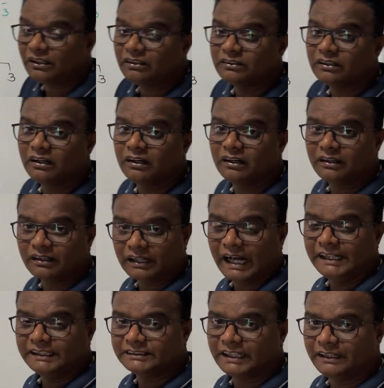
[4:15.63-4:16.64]
on the
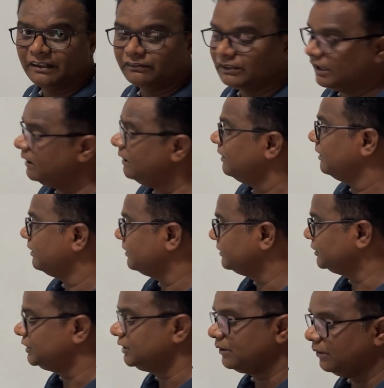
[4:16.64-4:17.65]
right side of
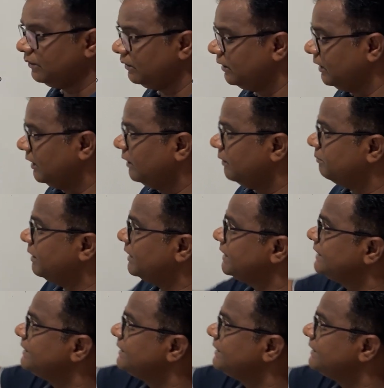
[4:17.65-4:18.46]
the 0, but this